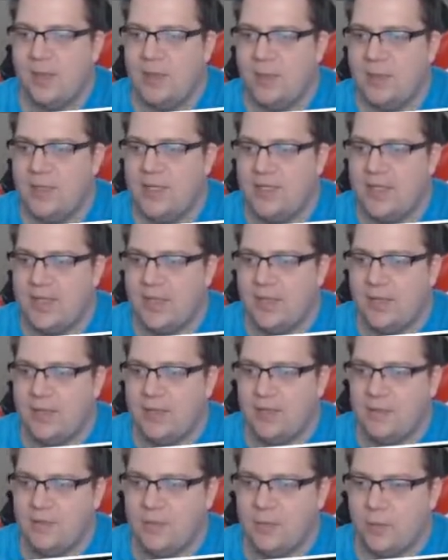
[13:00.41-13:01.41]
I will be
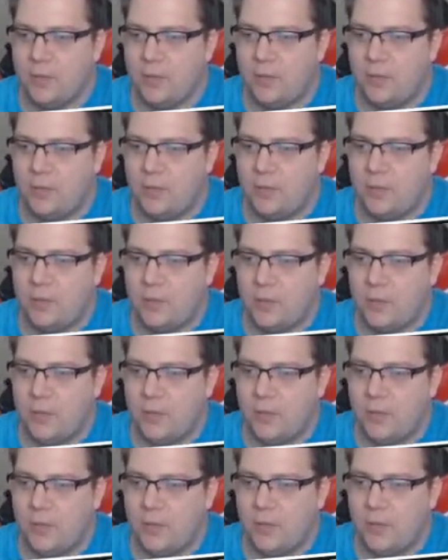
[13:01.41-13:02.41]
taking the... Oh,
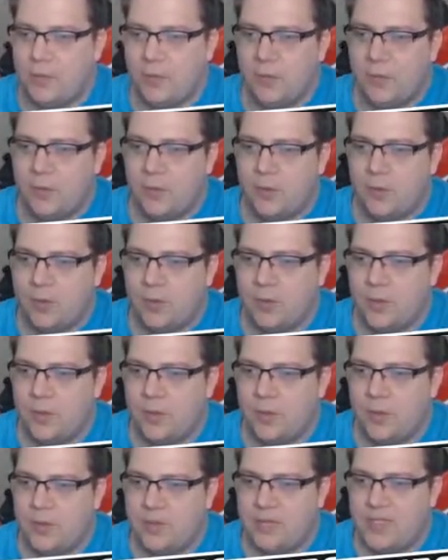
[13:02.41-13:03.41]
no.
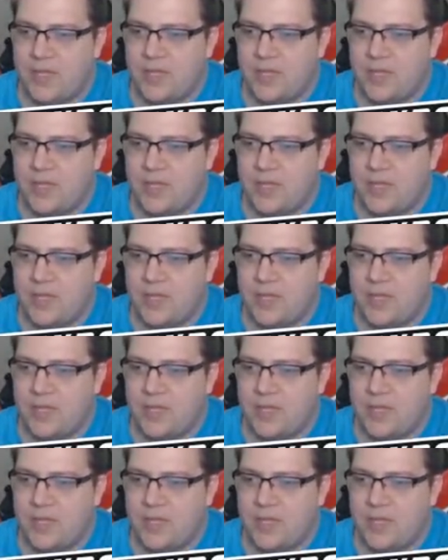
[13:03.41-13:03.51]
Oh, no.